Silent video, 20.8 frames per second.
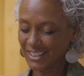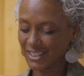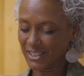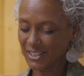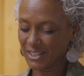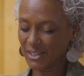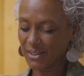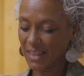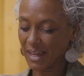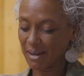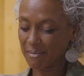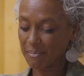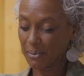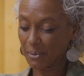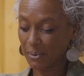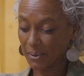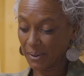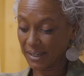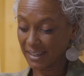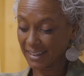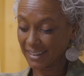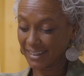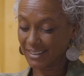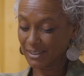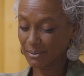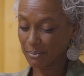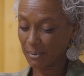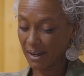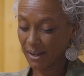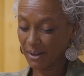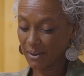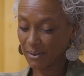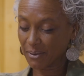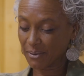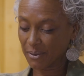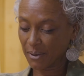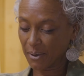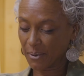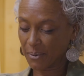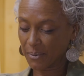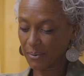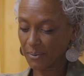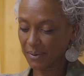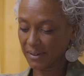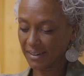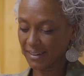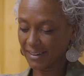To that point as well, though,